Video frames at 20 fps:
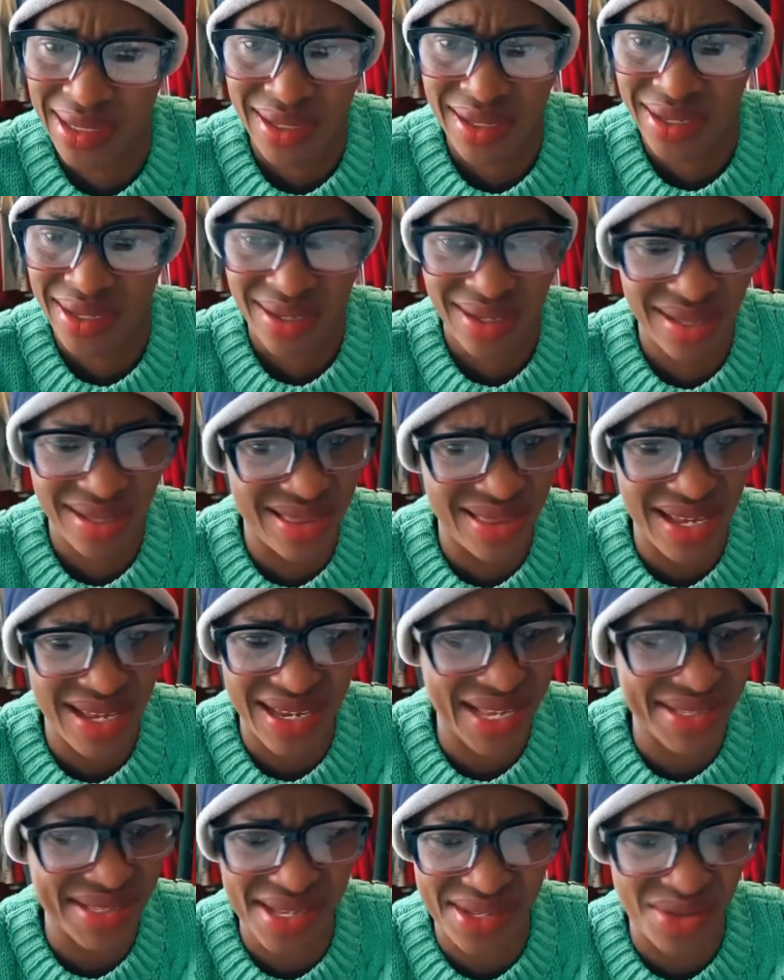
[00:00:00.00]
The
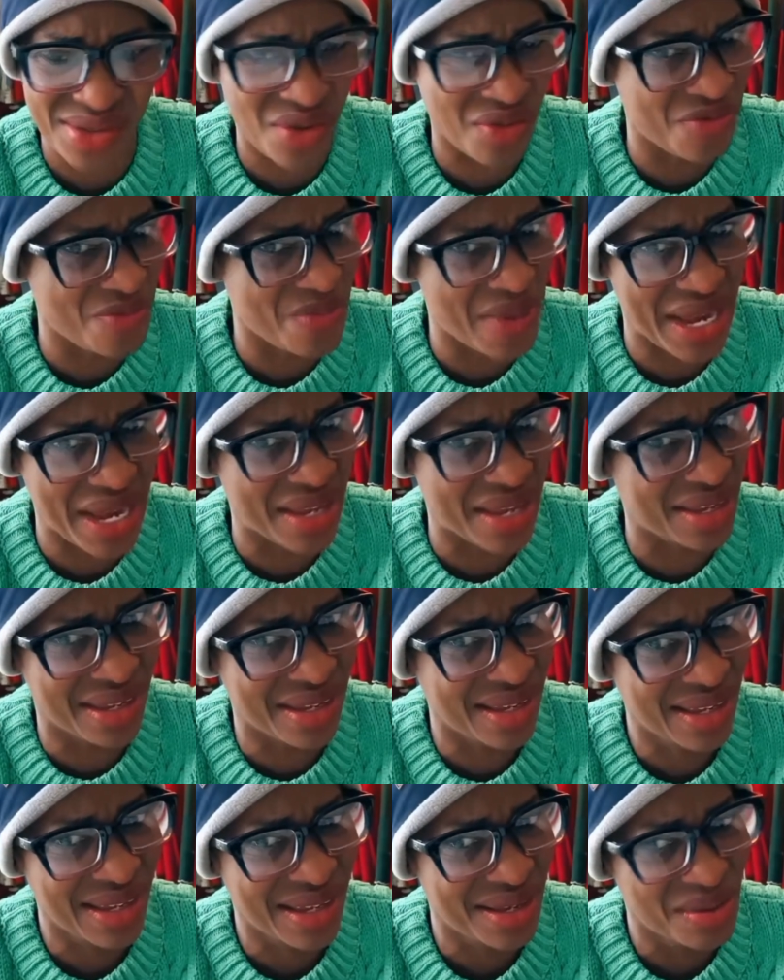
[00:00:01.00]
cases of
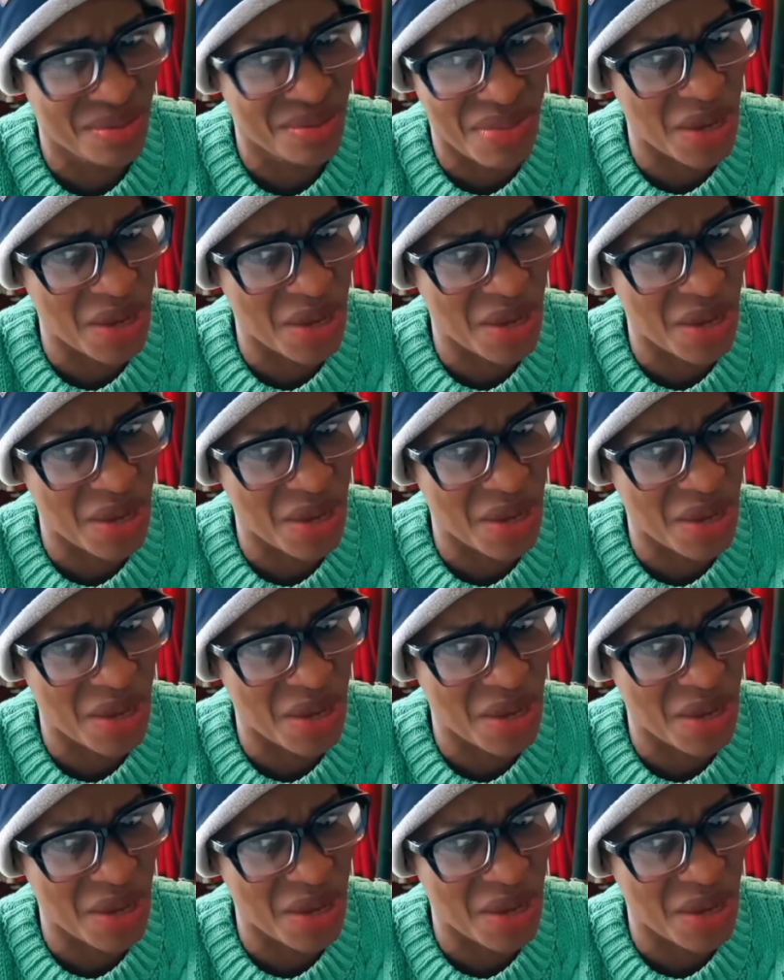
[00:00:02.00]
my